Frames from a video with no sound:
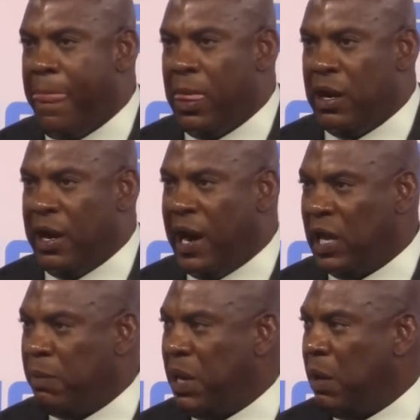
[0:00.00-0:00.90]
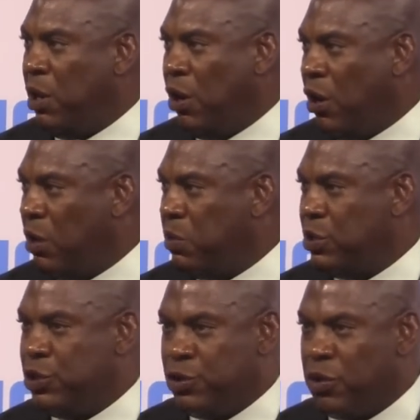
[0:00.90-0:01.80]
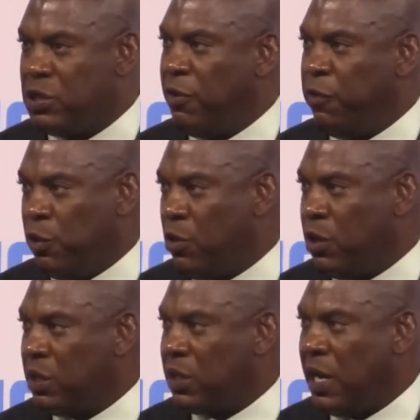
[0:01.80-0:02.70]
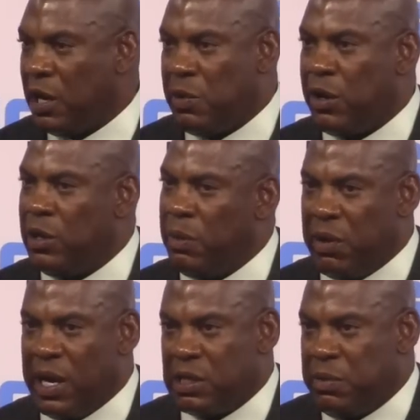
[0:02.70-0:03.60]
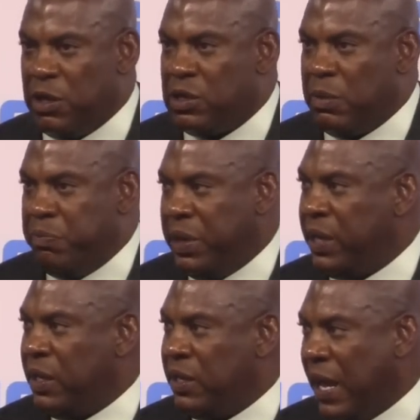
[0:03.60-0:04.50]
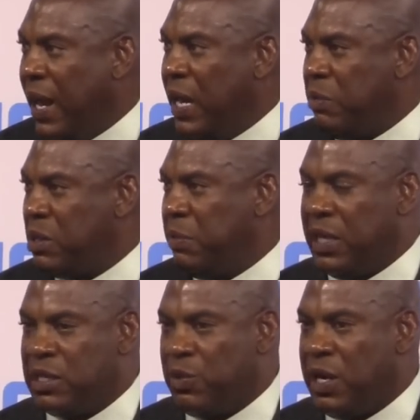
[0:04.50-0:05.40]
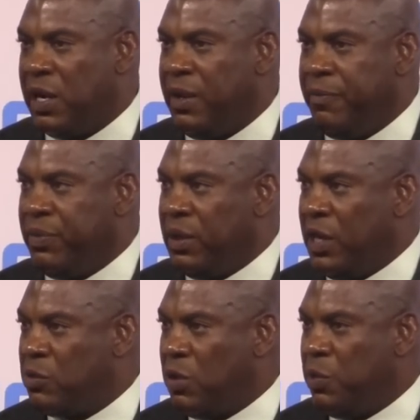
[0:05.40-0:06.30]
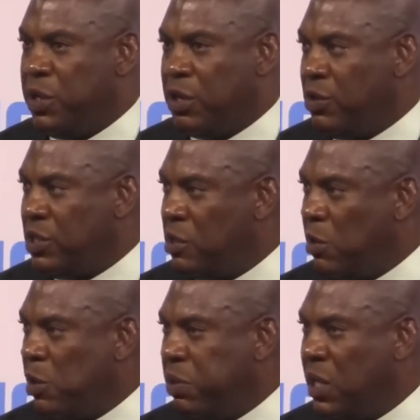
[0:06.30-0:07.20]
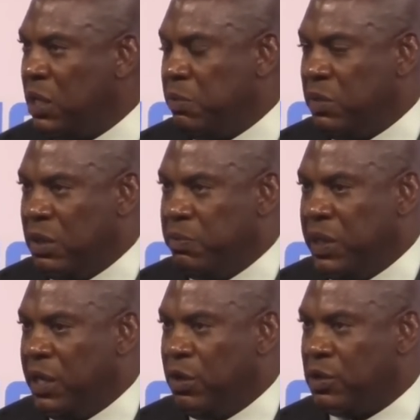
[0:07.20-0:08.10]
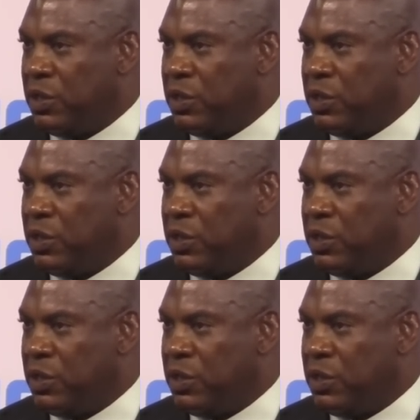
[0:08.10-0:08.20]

uh, Alabama, Auburn, Georgia, Florida, Colorado, Nebraska. I mean, those are big games. I mean, that's why that's why we coach. That's why we play to, to be in those